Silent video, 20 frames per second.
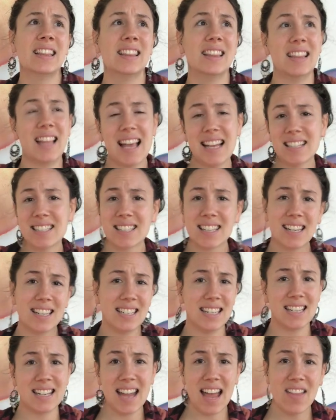let's get
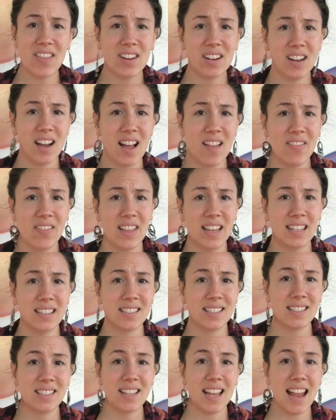together on
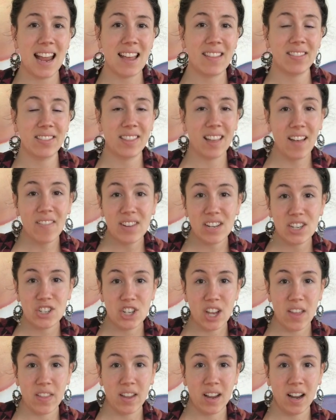this and love
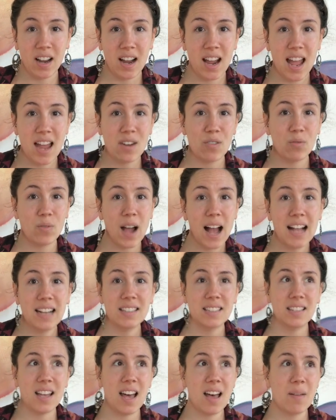each other and
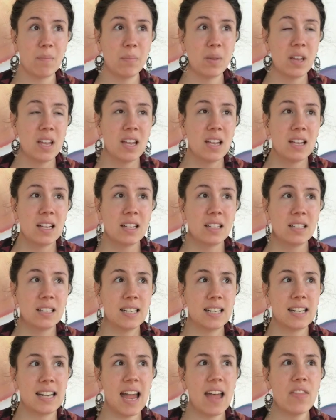rise up
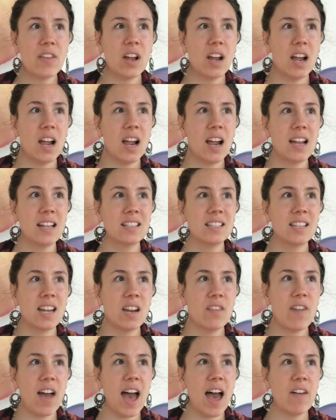together,
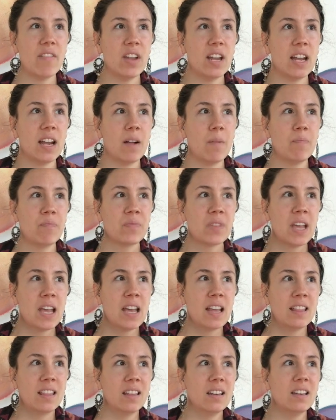instead of having
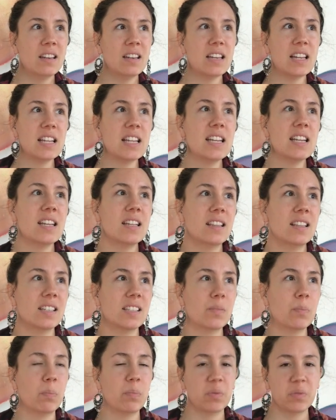the need,
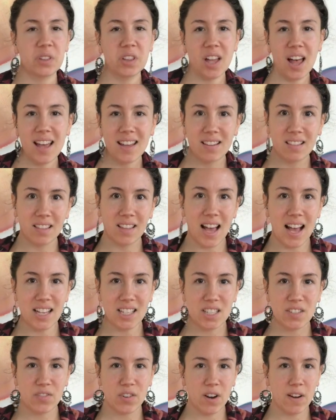this
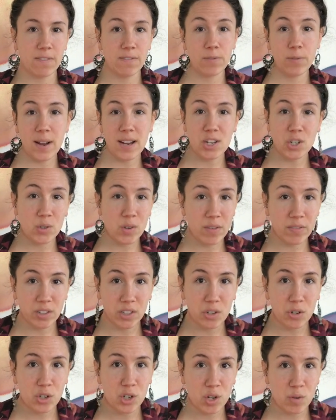bloodlust for a French
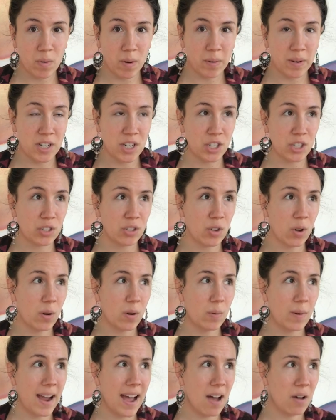Revolution where we just go
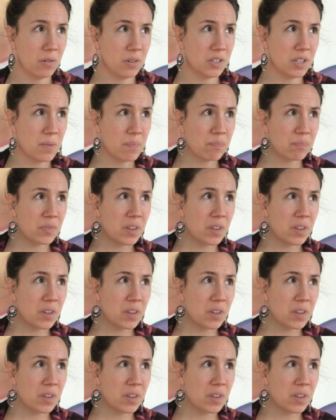around